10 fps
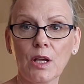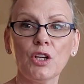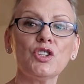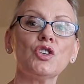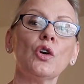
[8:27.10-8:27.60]

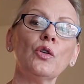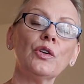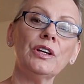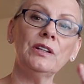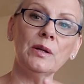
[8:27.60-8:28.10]

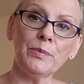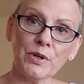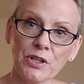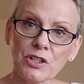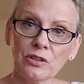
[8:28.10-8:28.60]
So in a
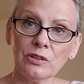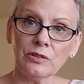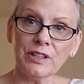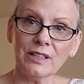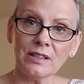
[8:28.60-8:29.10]

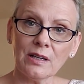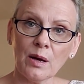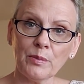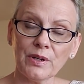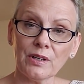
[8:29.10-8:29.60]
personal year
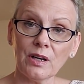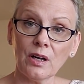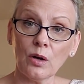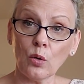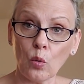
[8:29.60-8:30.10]
number
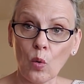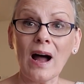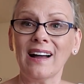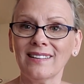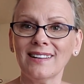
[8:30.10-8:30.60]

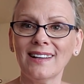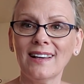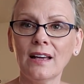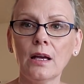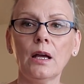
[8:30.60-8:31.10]
1,
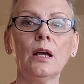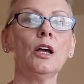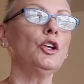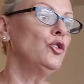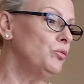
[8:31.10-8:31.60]

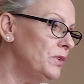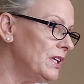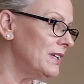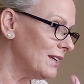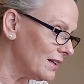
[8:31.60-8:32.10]
you're
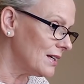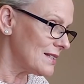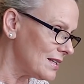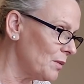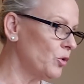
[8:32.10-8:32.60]
meeting
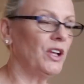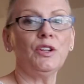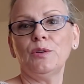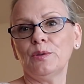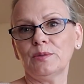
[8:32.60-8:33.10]

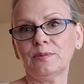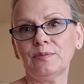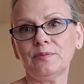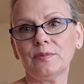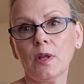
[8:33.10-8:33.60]
someone new.
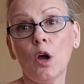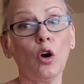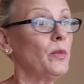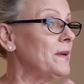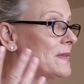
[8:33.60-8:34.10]

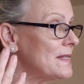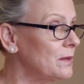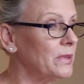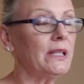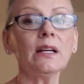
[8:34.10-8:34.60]
Or maybe
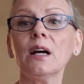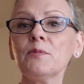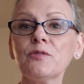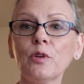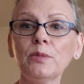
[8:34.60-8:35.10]
somebody
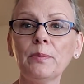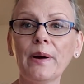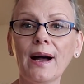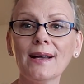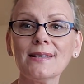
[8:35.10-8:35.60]
comes from the
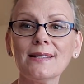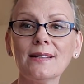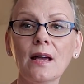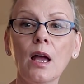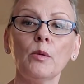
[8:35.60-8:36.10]
past,
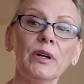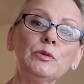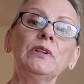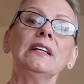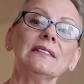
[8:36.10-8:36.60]

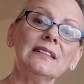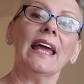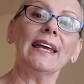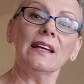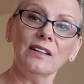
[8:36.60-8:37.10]
but we're not
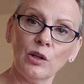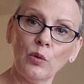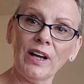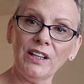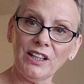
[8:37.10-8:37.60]
taking the
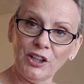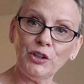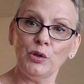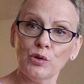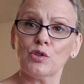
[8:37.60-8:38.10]
way
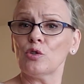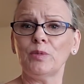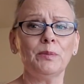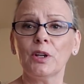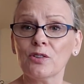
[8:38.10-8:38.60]
it used to
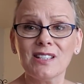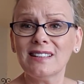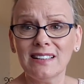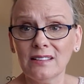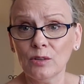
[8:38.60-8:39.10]
be because
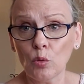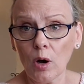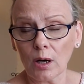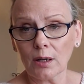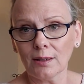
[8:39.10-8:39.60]
it didn't
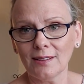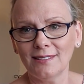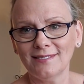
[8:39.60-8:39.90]
work.